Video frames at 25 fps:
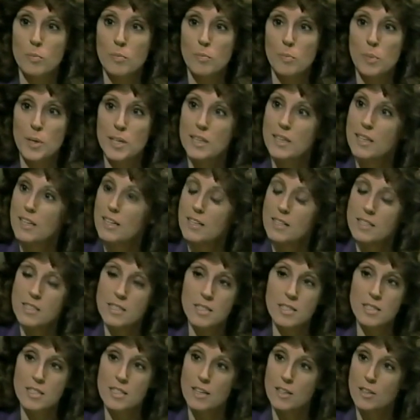But that
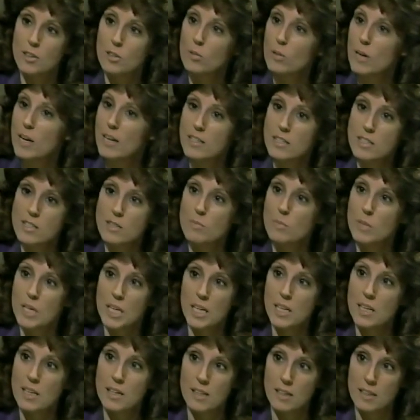isn't a threat to
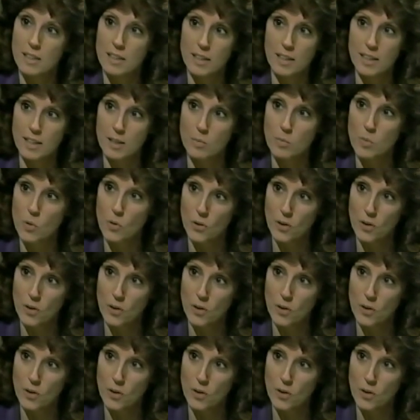me anymore.